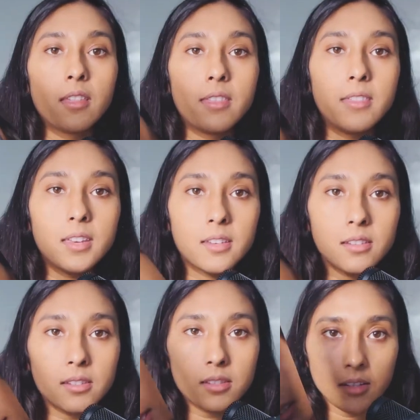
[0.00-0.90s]

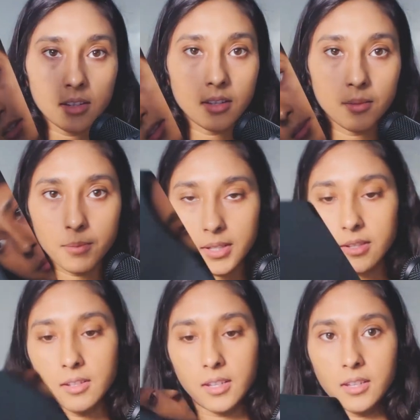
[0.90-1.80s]
this
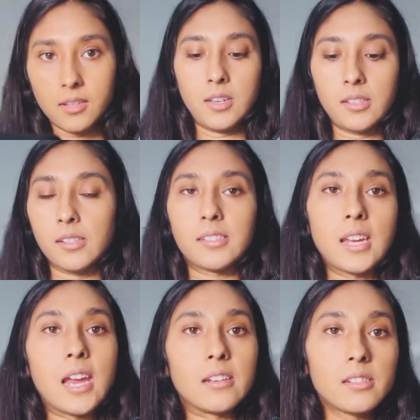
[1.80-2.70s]
basically is a
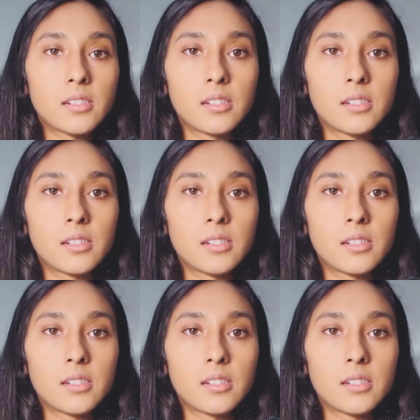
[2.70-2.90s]
stand.